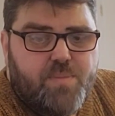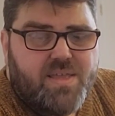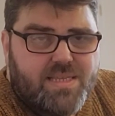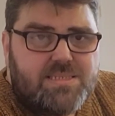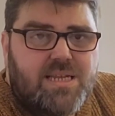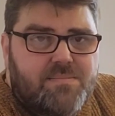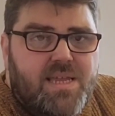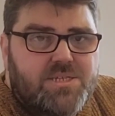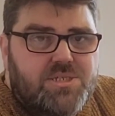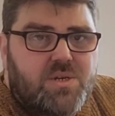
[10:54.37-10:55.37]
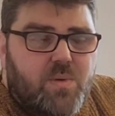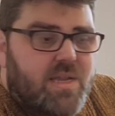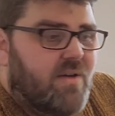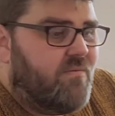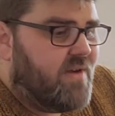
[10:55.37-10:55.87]
By this time next year, we're
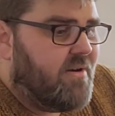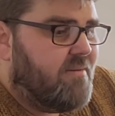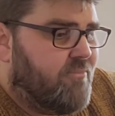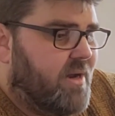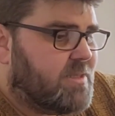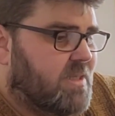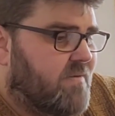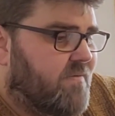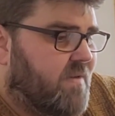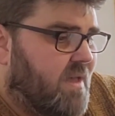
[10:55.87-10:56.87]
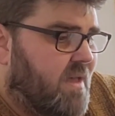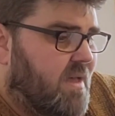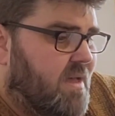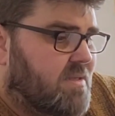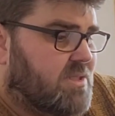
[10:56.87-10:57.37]
going to have a very impressive
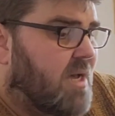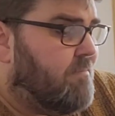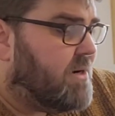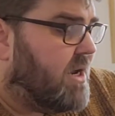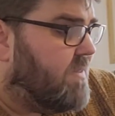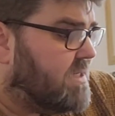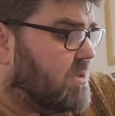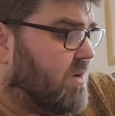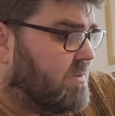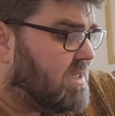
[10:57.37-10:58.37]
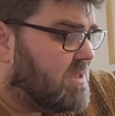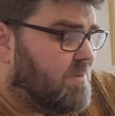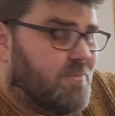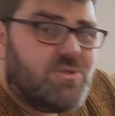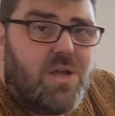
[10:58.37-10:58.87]
Tumbler. And this is what I've said to
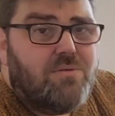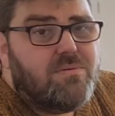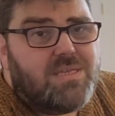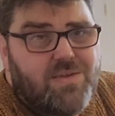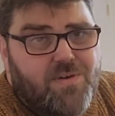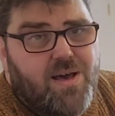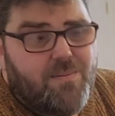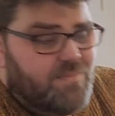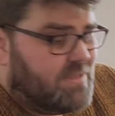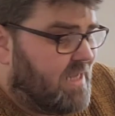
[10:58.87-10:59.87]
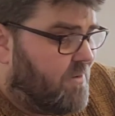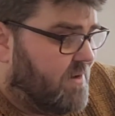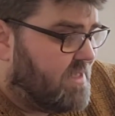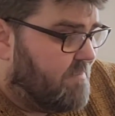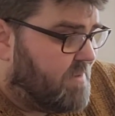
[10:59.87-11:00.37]
people: don't give up. Stick
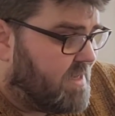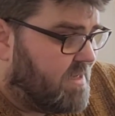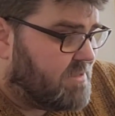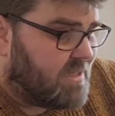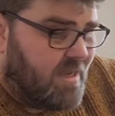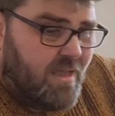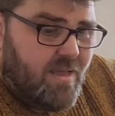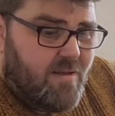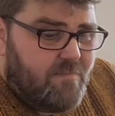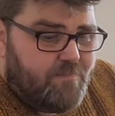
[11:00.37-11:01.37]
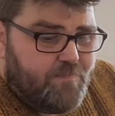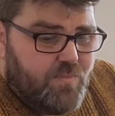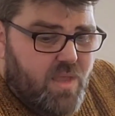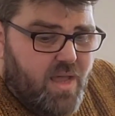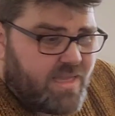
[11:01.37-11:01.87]
with it, because
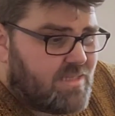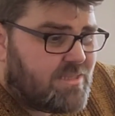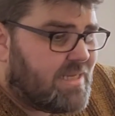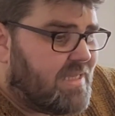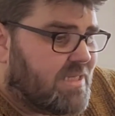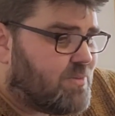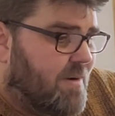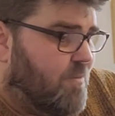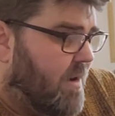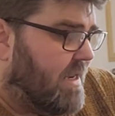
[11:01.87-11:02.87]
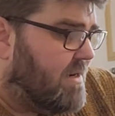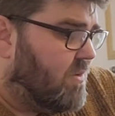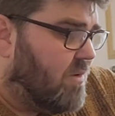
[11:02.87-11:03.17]
I can see this one winning